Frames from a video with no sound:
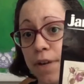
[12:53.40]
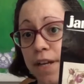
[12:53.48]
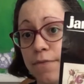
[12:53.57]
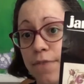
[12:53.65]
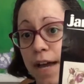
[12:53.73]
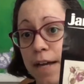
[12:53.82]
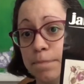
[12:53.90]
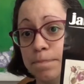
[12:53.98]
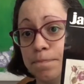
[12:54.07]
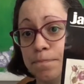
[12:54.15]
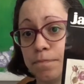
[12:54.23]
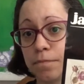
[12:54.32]
of them,
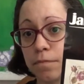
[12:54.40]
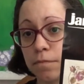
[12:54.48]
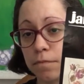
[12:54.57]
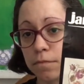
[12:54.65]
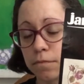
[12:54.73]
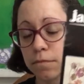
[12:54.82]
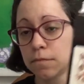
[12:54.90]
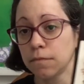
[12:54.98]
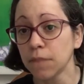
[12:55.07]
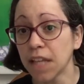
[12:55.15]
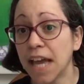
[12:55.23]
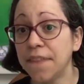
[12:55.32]

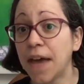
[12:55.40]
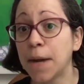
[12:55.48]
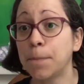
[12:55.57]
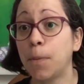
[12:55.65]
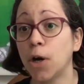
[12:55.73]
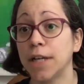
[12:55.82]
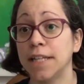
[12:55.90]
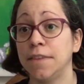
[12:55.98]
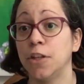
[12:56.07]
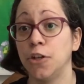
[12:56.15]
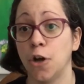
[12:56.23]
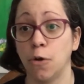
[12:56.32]
and then put in
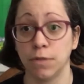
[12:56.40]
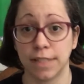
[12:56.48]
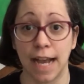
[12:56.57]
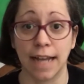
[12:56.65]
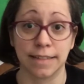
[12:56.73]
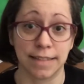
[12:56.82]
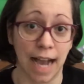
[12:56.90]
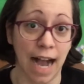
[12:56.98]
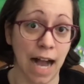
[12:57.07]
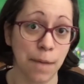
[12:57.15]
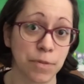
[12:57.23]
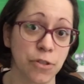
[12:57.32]
the notes on
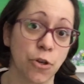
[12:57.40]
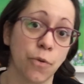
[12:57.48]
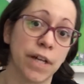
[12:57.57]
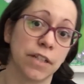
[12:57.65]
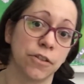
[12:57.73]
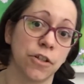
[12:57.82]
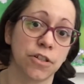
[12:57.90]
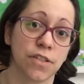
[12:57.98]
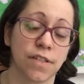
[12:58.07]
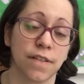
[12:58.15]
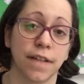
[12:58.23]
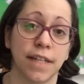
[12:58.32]
top so it
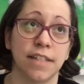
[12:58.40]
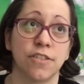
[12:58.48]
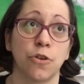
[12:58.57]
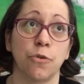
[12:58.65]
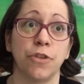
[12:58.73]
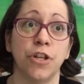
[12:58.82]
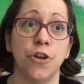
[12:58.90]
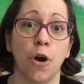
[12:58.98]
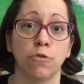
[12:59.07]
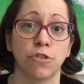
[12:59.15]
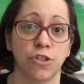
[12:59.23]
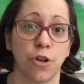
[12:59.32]
looks, so the
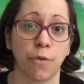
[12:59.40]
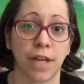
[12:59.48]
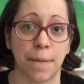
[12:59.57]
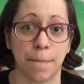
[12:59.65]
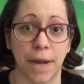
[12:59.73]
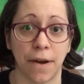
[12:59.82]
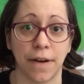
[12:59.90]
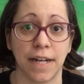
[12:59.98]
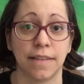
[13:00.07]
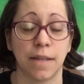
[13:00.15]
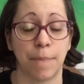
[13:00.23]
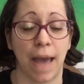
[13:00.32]
notes don't get buried
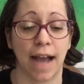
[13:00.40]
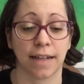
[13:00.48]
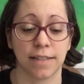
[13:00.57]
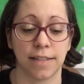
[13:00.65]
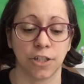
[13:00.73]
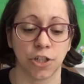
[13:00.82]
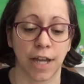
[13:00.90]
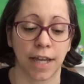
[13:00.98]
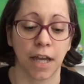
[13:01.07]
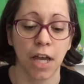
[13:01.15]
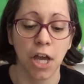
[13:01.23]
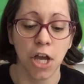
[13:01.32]
in the back stitching.
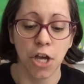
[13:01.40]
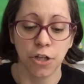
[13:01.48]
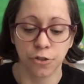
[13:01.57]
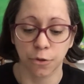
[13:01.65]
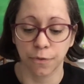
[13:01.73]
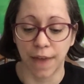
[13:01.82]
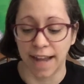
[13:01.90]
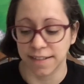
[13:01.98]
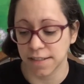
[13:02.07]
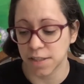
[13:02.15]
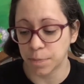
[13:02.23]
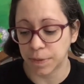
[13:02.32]
So
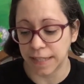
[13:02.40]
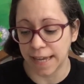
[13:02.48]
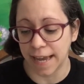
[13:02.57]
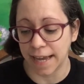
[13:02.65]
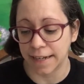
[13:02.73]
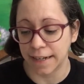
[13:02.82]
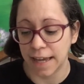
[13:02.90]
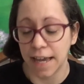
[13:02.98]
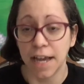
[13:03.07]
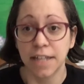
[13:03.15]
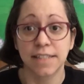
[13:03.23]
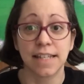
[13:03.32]
that's the plan.
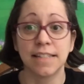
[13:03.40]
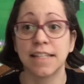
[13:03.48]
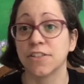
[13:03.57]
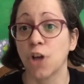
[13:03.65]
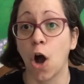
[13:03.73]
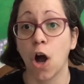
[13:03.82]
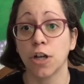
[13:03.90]
Since it's all